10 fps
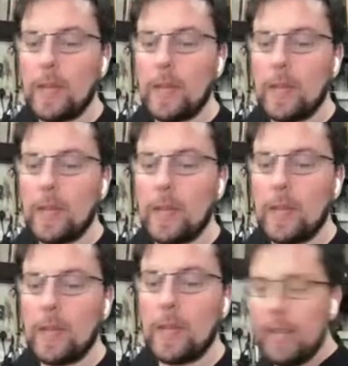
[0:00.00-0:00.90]
I look
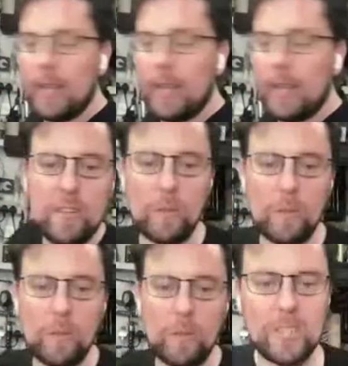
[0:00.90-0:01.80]
forward to when I
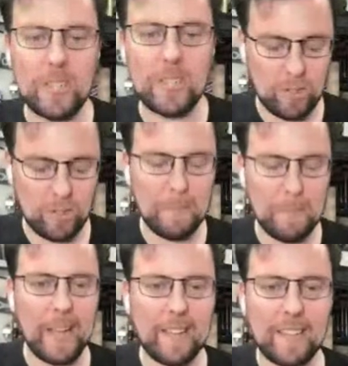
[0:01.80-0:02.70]
watch this stream
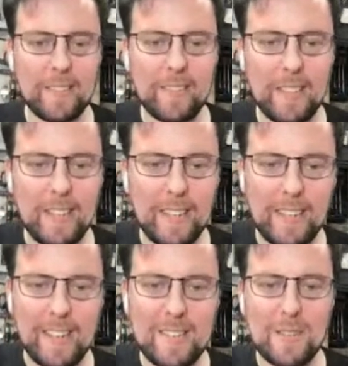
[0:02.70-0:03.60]
back
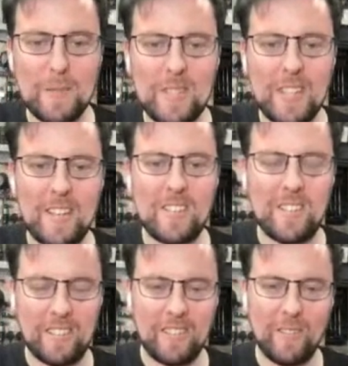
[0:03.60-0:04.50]
at some stage
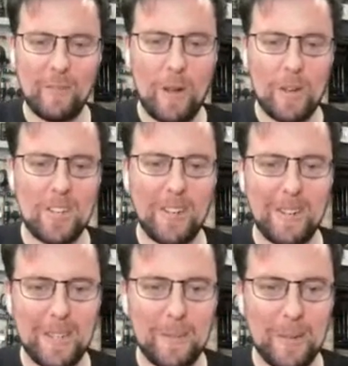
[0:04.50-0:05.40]
to watching all
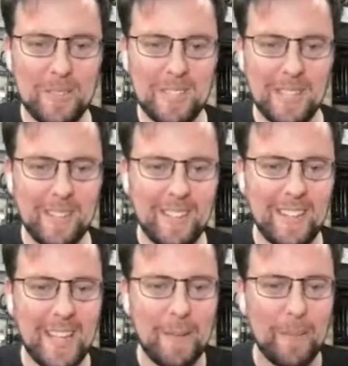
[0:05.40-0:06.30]
the abuse that
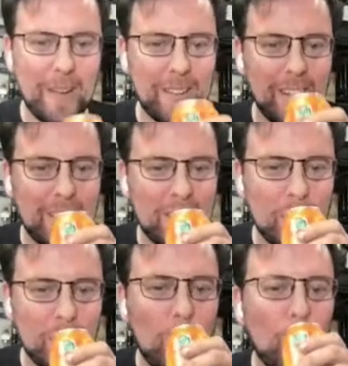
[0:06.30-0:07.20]
came my direction.